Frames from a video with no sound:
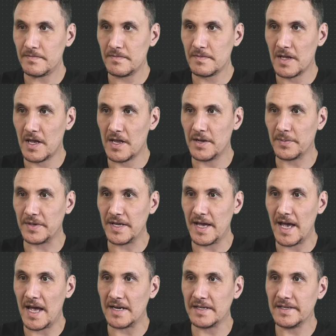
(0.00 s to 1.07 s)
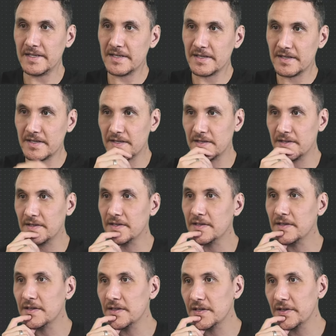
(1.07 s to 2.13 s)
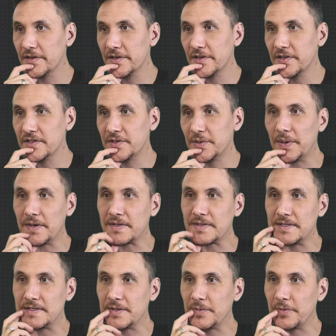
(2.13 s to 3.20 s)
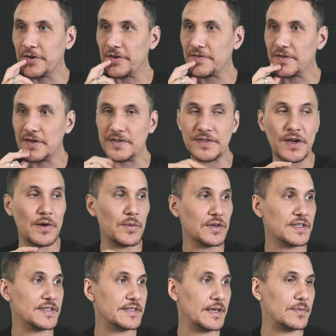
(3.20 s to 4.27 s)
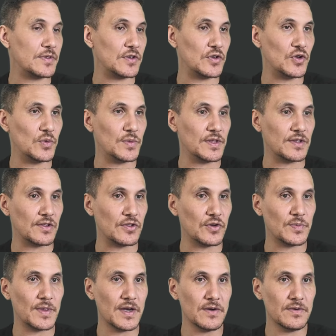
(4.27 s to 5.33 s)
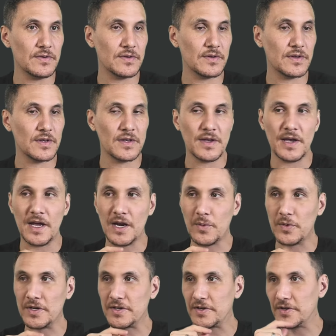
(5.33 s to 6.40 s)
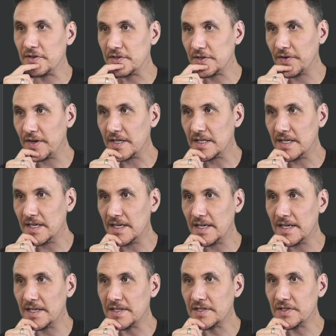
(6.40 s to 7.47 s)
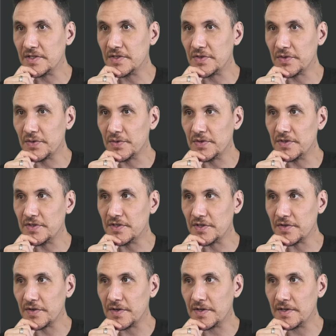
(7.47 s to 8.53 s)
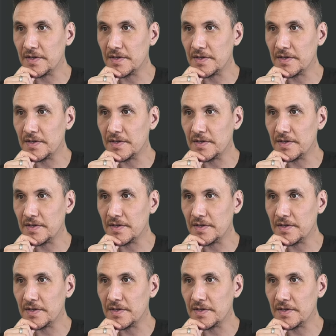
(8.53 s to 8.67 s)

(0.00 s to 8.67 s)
and I'm going to add it to our existing workflow. So I want to skip the human in the loop now. I want to go directly into Jira.